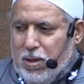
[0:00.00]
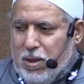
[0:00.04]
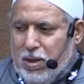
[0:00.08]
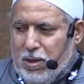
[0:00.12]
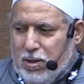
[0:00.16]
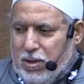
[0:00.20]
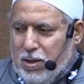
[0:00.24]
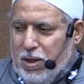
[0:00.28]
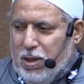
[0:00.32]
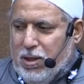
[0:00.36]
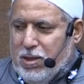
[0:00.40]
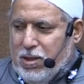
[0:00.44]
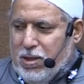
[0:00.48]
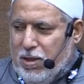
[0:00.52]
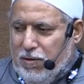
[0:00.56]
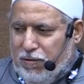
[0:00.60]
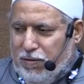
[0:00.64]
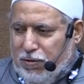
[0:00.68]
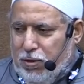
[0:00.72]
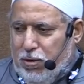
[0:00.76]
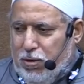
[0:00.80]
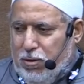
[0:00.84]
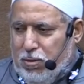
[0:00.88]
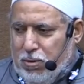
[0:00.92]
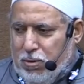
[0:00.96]
it takes a
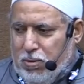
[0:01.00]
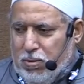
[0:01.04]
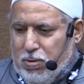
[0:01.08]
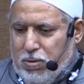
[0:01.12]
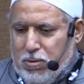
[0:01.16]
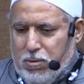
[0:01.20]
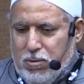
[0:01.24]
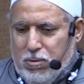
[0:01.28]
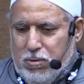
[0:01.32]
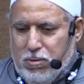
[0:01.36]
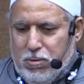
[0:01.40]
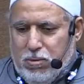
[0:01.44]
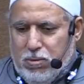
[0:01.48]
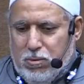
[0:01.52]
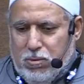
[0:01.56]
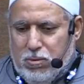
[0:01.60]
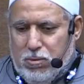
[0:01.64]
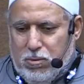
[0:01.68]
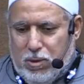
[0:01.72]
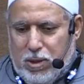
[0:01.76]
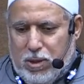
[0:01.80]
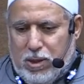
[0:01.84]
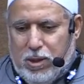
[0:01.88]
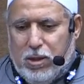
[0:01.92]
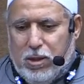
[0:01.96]
few
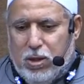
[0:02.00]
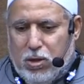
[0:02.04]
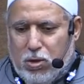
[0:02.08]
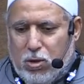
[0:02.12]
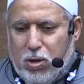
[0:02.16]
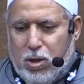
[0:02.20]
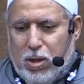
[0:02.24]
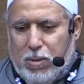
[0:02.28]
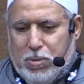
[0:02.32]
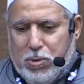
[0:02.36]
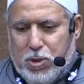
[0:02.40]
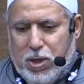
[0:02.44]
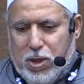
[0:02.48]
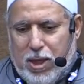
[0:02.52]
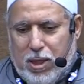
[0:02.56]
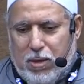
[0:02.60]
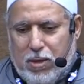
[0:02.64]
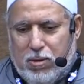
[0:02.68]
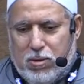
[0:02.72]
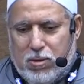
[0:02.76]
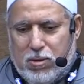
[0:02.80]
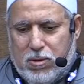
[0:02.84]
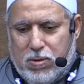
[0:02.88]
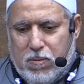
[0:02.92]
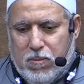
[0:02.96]
to get the corruption
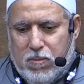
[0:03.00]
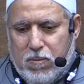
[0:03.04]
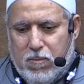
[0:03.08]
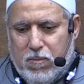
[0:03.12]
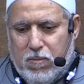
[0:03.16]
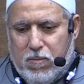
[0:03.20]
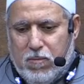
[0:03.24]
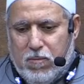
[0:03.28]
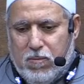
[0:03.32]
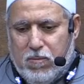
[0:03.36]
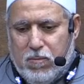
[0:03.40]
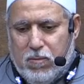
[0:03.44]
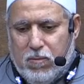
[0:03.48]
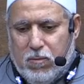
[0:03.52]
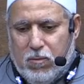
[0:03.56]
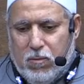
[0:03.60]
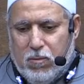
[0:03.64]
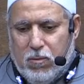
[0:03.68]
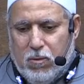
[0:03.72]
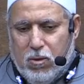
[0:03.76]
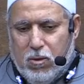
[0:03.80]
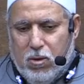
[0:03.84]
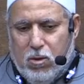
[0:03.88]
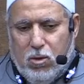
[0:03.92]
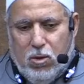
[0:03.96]
out.
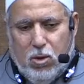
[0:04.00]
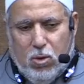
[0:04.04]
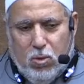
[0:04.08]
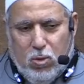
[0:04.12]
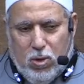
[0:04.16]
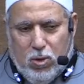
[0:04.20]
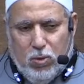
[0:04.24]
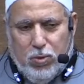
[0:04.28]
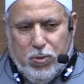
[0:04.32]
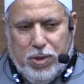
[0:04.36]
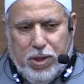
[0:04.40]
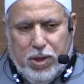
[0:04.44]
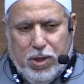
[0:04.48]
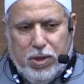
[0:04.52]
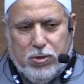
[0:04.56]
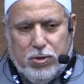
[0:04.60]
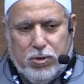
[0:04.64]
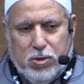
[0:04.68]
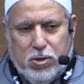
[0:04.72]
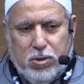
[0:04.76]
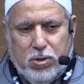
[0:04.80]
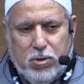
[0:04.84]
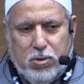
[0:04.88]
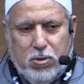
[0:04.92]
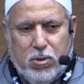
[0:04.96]
All what we need
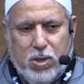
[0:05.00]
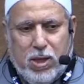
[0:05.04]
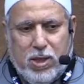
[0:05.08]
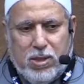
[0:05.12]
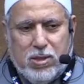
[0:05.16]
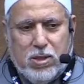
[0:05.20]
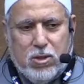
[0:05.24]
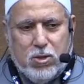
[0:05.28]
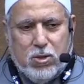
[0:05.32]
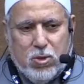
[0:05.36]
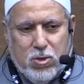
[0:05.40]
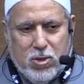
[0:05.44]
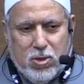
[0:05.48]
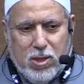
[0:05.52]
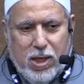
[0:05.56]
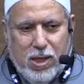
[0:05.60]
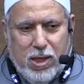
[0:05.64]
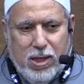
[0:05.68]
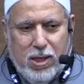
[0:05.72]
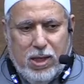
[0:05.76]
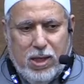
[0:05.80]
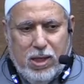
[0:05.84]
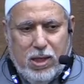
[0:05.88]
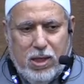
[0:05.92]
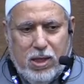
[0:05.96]
to do as a
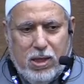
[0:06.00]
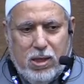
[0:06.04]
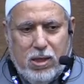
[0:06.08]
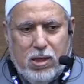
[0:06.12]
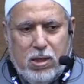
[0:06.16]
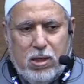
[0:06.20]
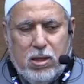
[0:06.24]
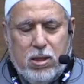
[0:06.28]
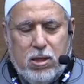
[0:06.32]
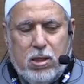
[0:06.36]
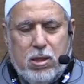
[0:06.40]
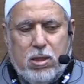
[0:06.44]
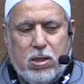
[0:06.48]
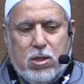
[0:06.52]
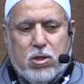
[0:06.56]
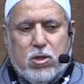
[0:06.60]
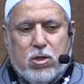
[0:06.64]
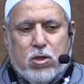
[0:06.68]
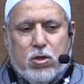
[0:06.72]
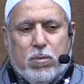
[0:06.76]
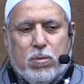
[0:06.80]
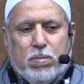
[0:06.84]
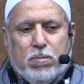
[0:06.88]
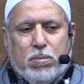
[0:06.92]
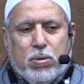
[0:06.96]
society is
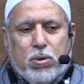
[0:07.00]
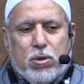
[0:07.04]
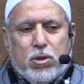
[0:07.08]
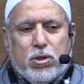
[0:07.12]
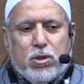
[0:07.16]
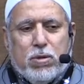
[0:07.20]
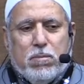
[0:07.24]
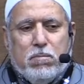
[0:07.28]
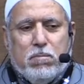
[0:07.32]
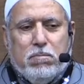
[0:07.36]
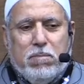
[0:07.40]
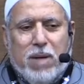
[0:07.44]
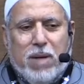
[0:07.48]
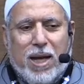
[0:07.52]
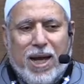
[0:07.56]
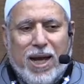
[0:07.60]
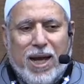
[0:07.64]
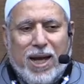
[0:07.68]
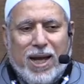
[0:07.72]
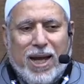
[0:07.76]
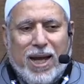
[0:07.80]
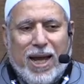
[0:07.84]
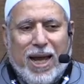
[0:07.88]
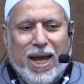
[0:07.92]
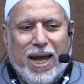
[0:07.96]
to push
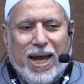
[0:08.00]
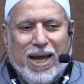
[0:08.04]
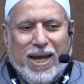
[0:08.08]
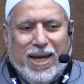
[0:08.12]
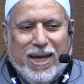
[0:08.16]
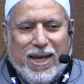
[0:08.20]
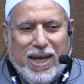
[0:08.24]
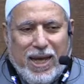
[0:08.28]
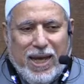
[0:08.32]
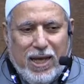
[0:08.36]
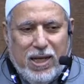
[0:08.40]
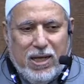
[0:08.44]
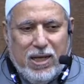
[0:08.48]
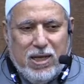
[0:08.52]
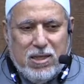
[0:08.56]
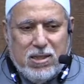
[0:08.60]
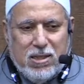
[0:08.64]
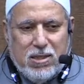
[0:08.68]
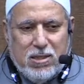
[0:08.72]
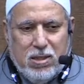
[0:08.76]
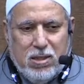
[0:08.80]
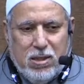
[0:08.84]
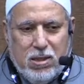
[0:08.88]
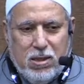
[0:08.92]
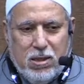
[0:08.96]
back
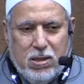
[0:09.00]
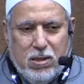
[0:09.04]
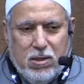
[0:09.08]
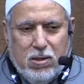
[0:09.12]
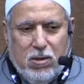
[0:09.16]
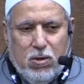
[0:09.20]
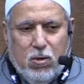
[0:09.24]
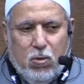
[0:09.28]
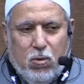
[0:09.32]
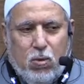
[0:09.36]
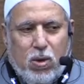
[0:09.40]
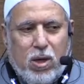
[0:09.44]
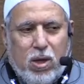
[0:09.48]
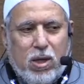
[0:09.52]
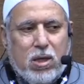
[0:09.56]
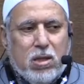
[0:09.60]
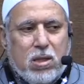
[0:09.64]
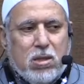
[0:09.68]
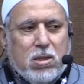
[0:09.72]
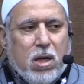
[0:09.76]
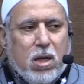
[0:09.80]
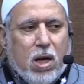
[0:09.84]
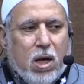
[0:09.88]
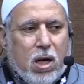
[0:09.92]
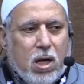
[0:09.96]
against what
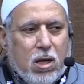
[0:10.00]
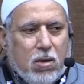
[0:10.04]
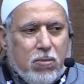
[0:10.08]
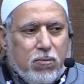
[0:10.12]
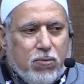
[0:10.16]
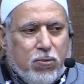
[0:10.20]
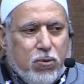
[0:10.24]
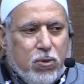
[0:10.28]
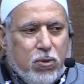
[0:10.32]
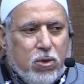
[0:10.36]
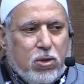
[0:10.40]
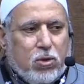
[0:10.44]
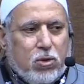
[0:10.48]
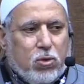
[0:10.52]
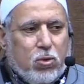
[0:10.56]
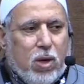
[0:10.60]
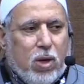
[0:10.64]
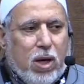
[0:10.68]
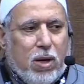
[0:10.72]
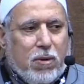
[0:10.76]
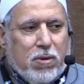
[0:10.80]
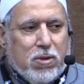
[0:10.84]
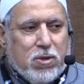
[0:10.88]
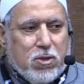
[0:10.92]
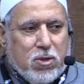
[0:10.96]
is harmful to
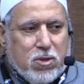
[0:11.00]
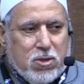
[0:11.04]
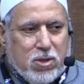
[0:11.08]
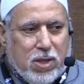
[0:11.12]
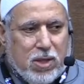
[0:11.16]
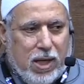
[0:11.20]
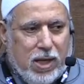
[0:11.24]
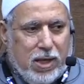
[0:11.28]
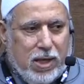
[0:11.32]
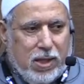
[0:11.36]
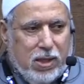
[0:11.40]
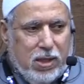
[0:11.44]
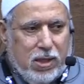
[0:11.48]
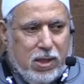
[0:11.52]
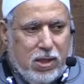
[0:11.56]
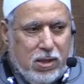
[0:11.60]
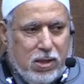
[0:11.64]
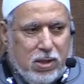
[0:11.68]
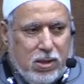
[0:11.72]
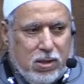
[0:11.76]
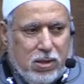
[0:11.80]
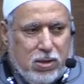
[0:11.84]
our society,